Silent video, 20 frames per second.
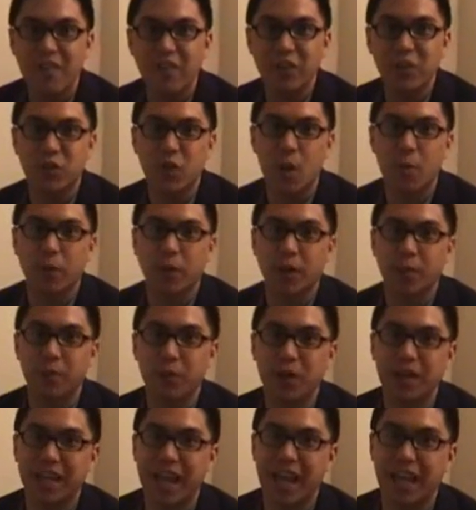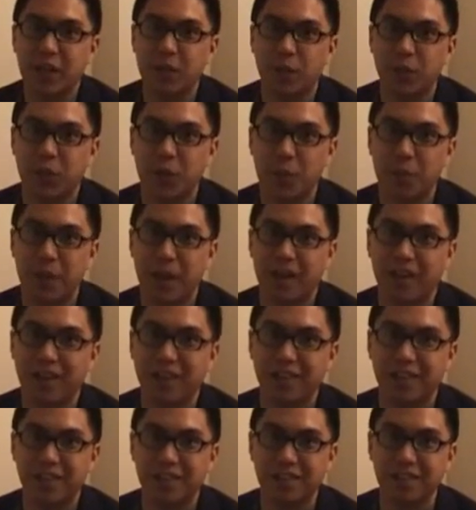you're having trouble communicating with your
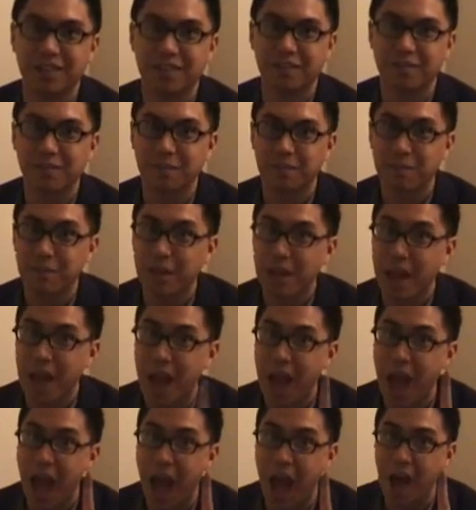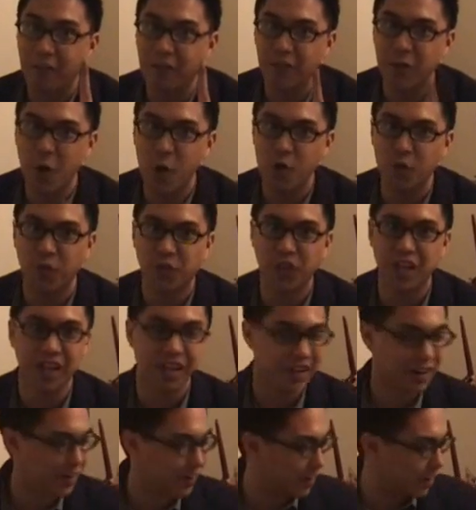parents, have no
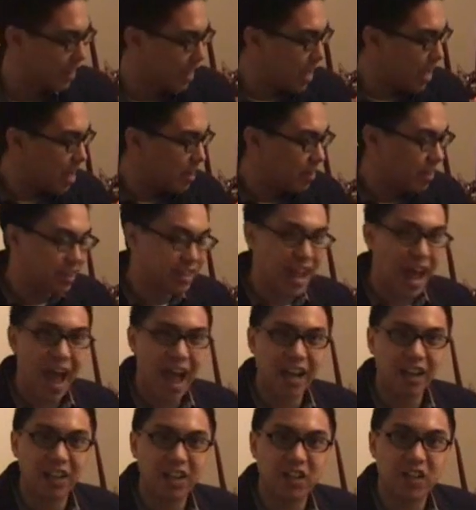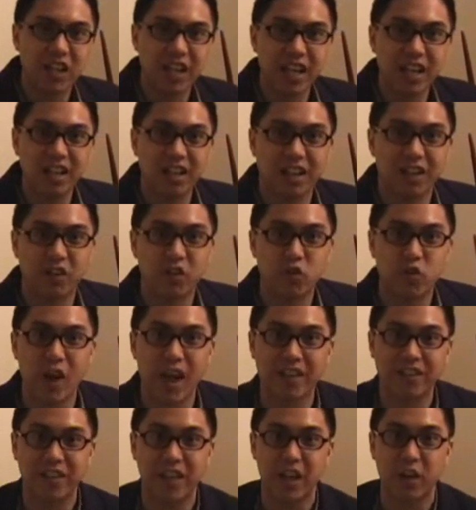fear. The Taglish English
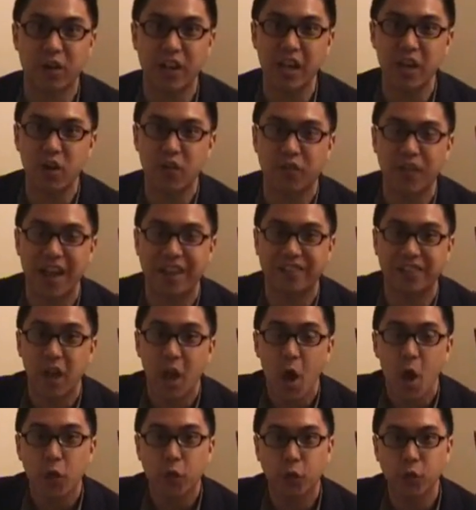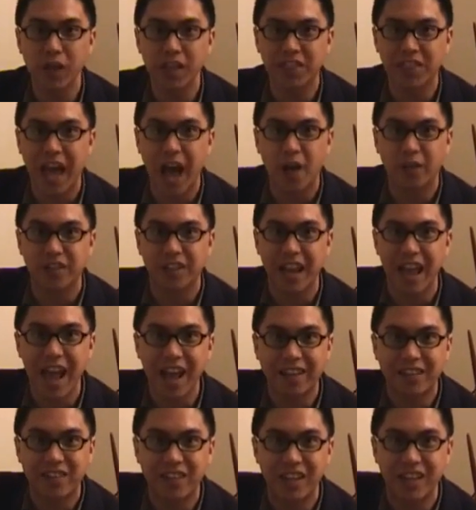Translator Interface
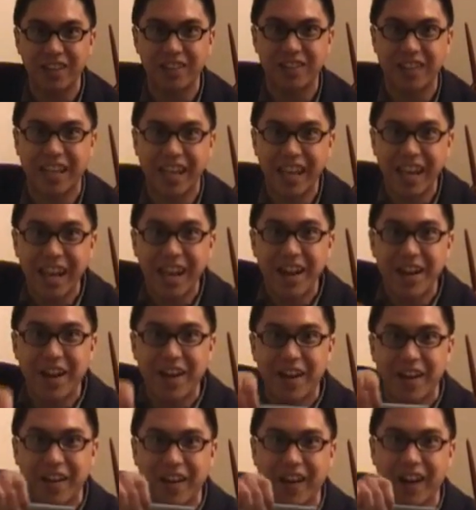3000X is here!